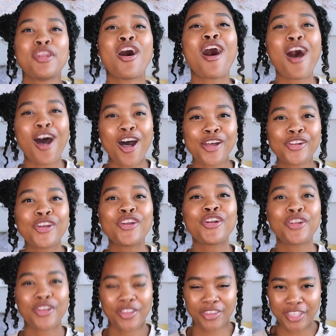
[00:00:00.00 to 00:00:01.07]
and
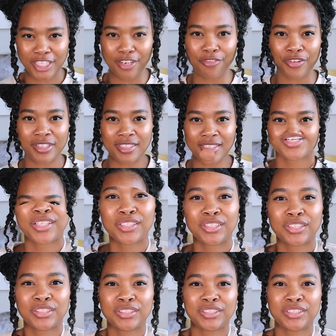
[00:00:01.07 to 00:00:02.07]
honor the differences.